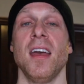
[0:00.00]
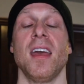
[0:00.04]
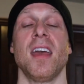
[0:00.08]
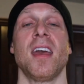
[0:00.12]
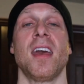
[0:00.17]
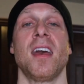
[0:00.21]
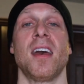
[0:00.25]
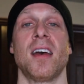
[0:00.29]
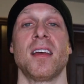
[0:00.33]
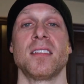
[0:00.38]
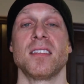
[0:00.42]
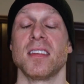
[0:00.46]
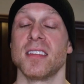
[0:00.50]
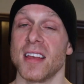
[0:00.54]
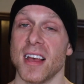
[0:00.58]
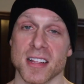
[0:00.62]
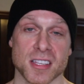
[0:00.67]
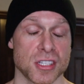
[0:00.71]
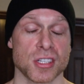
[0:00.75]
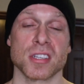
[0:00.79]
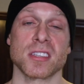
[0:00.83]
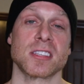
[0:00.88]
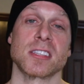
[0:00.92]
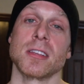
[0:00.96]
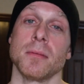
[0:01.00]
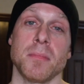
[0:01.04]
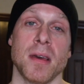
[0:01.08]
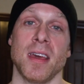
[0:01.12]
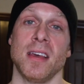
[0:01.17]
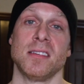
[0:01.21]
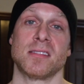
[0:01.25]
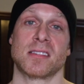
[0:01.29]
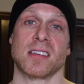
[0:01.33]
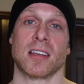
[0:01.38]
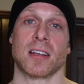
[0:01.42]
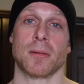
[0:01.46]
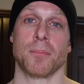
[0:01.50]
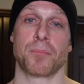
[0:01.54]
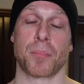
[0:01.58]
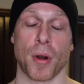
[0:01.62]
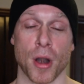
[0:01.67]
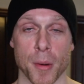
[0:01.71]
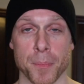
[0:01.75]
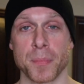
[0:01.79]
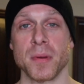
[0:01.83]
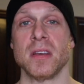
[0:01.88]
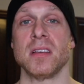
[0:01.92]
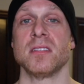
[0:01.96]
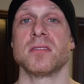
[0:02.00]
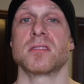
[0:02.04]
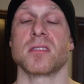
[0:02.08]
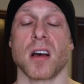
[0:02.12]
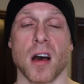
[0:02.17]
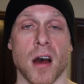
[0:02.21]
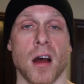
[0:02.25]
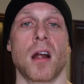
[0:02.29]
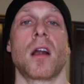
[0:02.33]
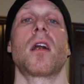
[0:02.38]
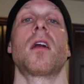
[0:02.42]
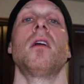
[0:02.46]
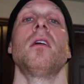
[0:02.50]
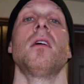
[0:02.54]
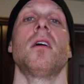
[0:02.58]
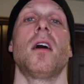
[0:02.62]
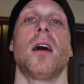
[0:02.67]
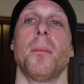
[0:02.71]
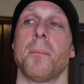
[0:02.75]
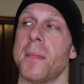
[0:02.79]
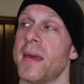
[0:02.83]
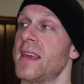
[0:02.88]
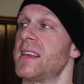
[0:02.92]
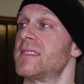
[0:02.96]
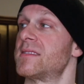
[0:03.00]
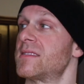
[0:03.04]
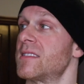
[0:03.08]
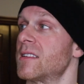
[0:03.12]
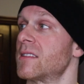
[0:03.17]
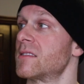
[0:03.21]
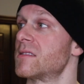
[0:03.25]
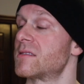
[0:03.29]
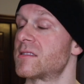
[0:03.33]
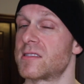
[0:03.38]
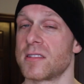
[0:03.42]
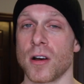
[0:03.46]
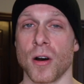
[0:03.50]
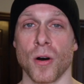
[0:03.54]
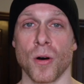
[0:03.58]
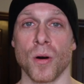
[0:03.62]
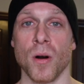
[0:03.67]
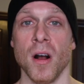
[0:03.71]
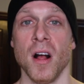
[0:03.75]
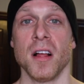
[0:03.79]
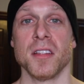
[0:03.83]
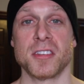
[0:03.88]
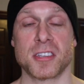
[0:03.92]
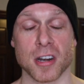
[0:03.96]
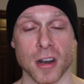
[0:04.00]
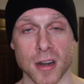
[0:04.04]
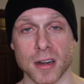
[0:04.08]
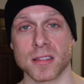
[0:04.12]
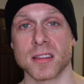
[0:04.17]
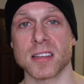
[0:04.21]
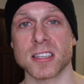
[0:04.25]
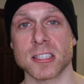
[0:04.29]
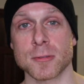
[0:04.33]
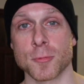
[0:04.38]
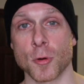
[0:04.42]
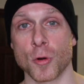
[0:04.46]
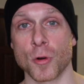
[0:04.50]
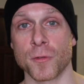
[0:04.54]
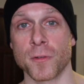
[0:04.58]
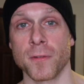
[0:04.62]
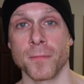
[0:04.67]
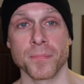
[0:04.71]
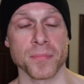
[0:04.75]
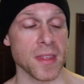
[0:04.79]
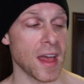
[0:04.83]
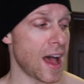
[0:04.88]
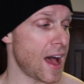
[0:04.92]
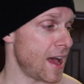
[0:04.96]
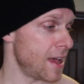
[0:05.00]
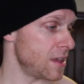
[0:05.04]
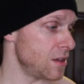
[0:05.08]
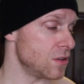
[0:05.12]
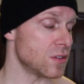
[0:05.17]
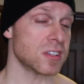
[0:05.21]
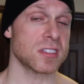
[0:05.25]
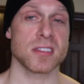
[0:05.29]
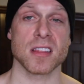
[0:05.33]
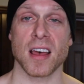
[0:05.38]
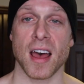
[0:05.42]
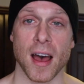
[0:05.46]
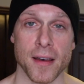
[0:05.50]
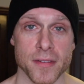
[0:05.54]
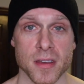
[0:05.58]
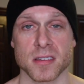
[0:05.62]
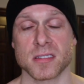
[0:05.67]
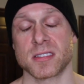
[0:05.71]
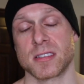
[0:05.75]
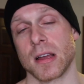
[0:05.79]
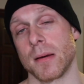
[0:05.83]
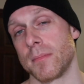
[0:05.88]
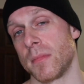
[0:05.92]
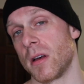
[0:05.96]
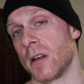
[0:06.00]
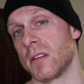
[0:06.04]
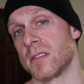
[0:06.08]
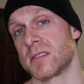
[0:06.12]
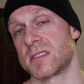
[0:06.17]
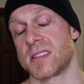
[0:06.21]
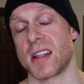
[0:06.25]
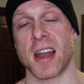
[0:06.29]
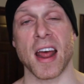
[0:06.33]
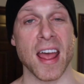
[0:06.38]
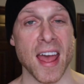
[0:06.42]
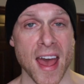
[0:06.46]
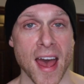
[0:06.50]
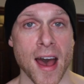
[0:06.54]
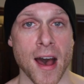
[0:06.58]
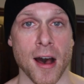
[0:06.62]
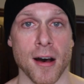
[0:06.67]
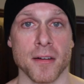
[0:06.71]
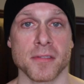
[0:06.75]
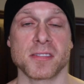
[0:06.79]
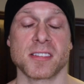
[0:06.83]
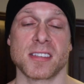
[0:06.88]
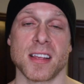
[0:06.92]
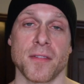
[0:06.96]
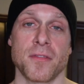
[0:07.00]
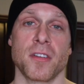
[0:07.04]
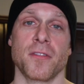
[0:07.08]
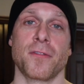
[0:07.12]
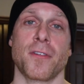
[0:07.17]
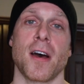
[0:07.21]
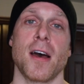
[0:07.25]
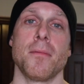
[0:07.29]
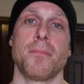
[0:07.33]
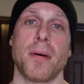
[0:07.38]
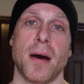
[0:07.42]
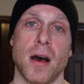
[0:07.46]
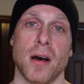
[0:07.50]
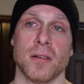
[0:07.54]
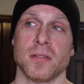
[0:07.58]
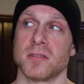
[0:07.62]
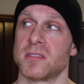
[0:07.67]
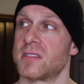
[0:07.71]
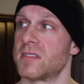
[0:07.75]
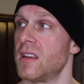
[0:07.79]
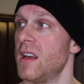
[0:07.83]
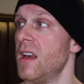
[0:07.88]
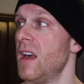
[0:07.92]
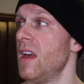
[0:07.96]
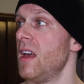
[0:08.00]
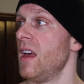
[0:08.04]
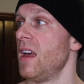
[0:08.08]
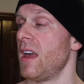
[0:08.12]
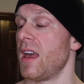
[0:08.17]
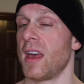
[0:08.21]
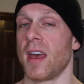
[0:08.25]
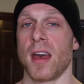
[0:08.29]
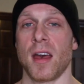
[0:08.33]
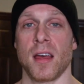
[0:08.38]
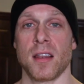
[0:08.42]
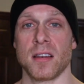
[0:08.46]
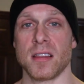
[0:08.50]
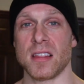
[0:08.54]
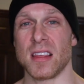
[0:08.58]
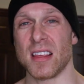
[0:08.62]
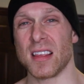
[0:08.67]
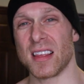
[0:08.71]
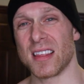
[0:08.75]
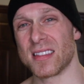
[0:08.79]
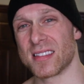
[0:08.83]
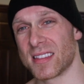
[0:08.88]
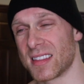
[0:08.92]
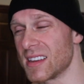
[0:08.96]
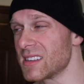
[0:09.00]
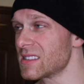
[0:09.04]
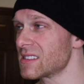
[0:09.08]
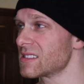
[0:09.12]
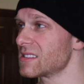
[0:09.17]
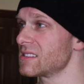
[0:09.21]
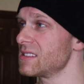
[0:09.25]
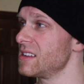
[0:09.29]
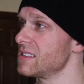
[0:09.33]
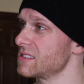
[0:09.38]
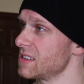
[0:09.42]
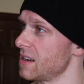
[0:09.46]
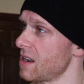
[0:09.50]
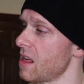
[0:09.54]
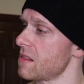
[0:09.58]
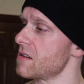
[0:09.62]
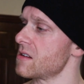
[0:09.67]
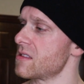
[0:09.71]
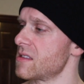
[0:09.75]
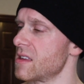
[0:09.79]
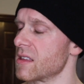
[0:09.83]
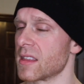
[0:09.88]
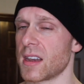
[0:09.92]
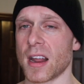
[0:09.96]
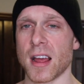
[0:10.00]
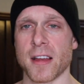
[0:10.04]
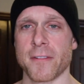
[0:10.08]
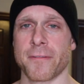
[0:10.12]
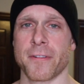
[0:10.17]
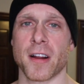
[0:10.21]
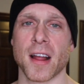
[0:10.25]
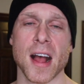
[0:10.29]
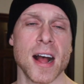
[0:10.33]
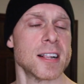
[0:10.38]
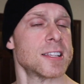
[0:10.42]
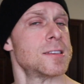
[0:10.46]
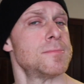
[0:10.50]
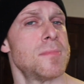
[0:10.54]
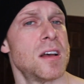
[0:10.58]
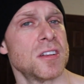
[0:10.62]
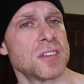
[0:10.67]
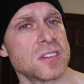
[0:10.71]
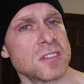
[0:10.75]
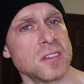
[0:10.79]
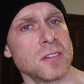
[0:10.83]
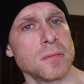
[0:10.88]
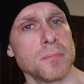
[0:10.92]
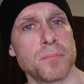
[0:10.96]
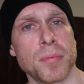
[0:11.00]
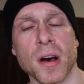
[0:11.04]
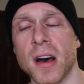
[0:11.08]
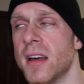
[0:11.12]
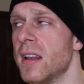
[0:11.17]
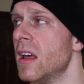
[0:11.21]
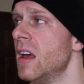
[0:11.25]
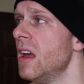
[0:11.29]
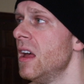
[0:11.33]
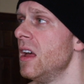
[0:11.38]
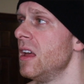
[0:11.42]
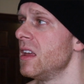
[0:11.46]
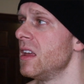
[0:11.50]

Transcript: And it's just amazing. Burpees are amazing. So during this move, I use the heaviest dumbbells that I have, 75 pounds. And this is another thing that I forgot to mention, but